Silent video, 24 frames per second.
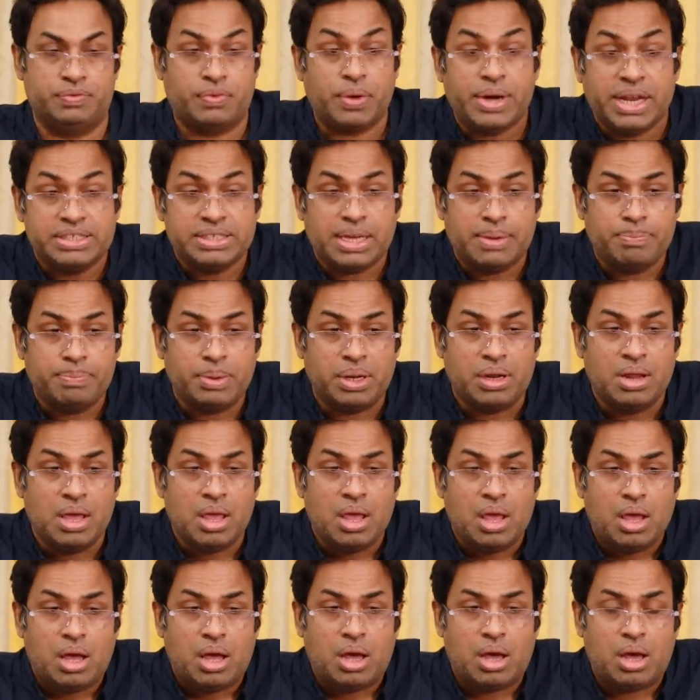For example,
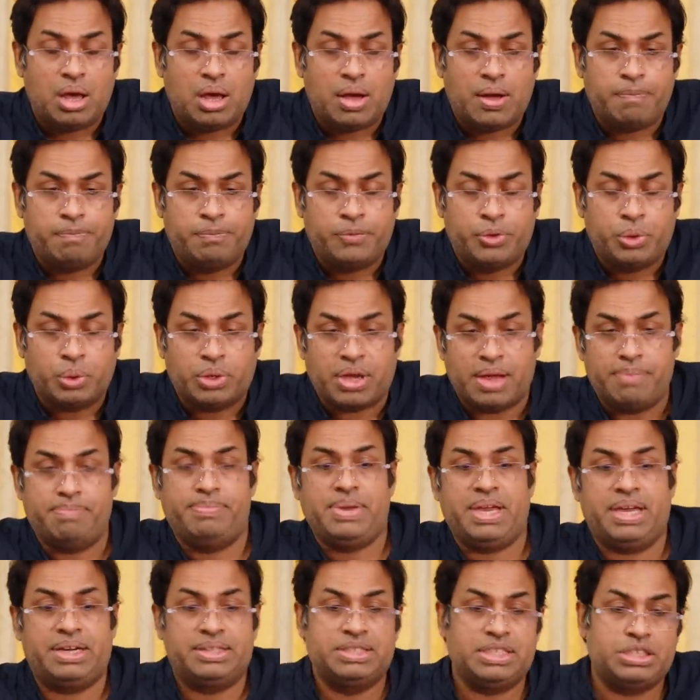to
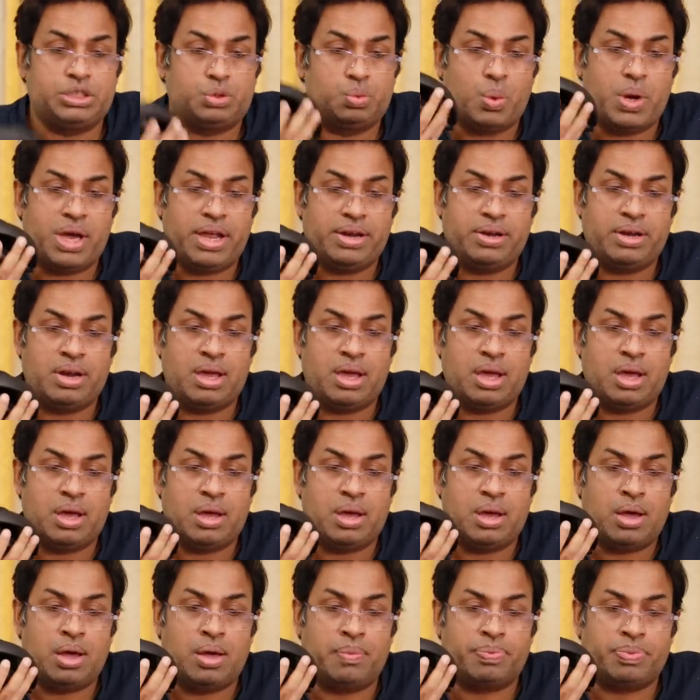compare this one,
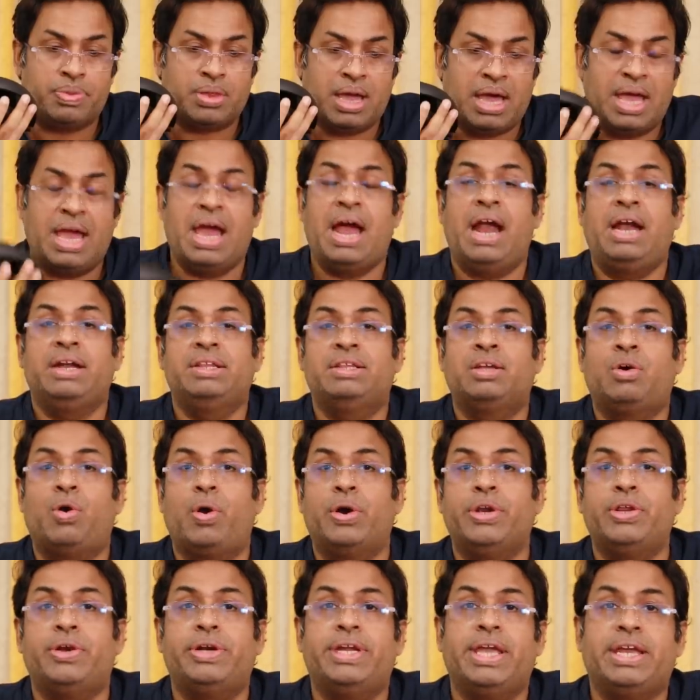I had the
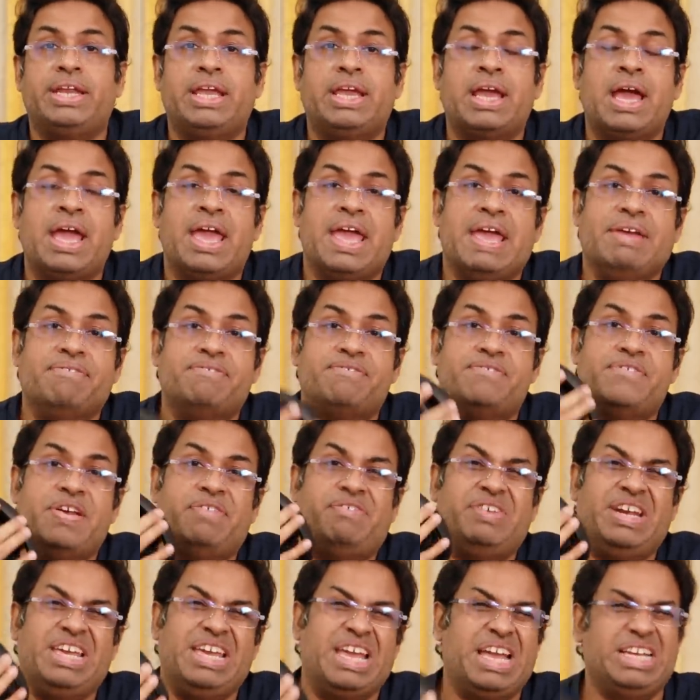Audio Technica
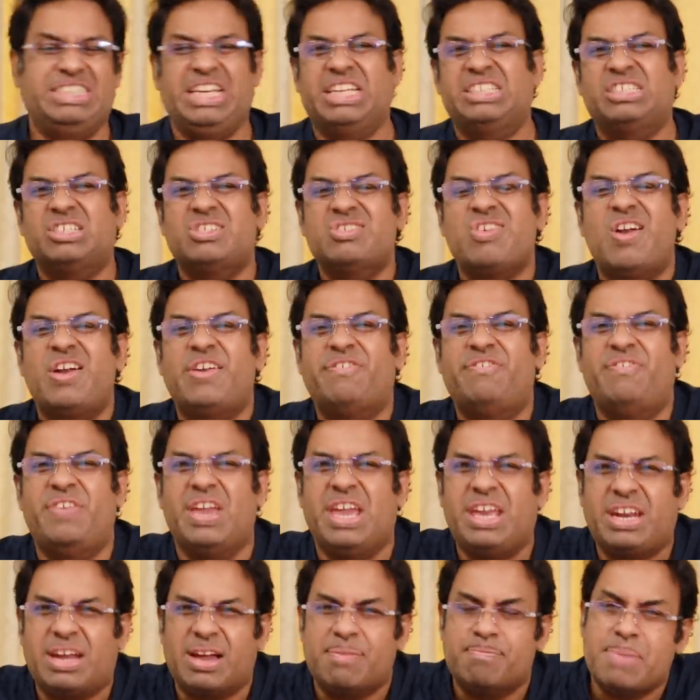M50X. Yes, it's not a
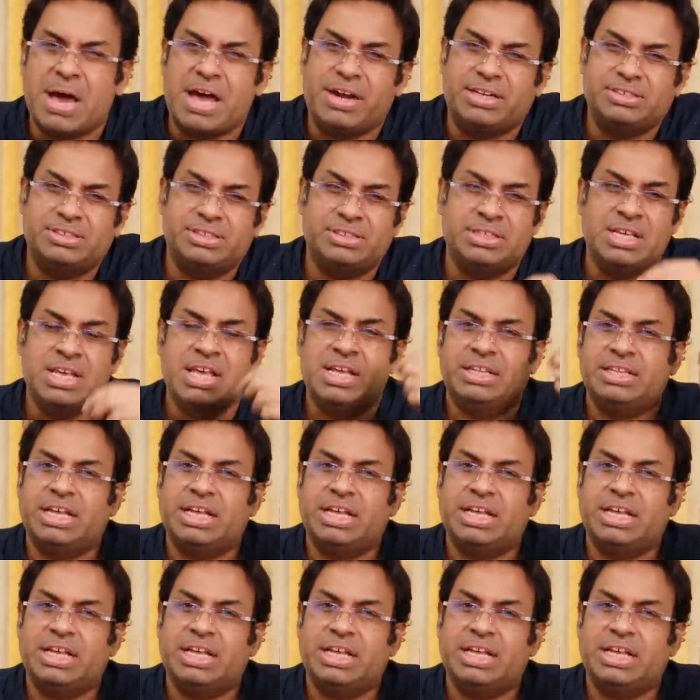fair comparison.